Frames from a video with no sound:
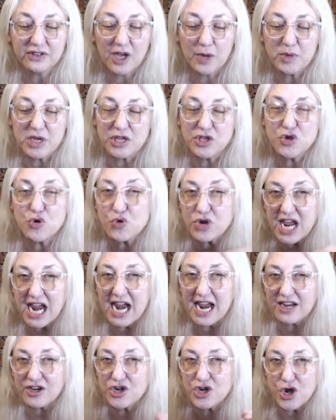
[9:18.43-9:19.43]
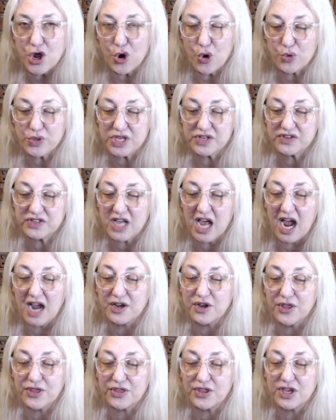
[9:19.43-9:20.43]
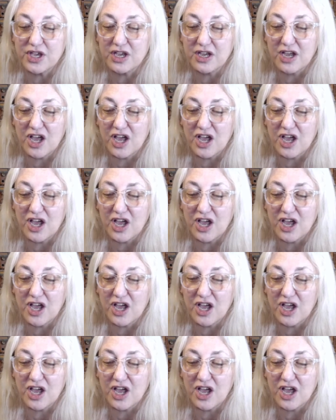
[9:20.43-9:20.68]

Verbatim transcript: I mean, you can't know this kind of thing